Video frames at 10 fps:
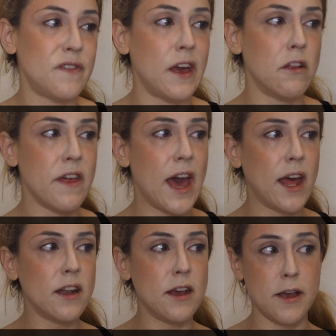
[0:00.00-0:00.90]
veil
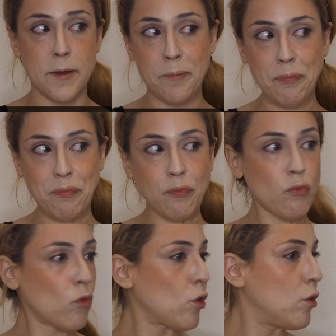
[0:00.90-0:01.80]
that.
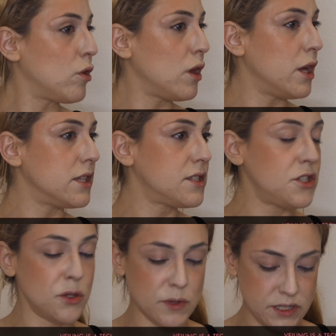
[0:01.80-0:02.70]

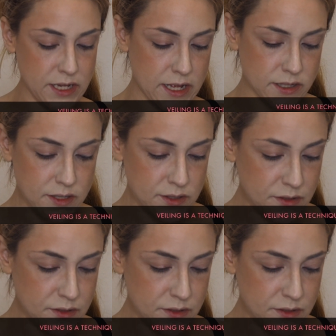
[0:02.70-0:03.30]
It's too intense.